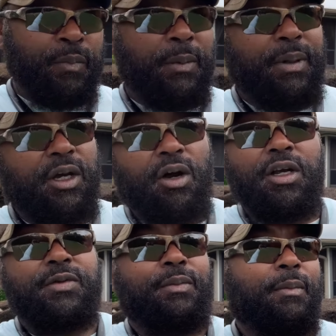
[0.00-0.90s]

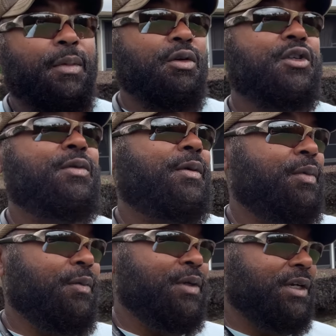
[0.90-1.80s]
because most
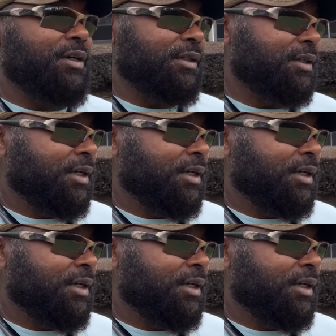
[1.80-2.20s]
Bermuda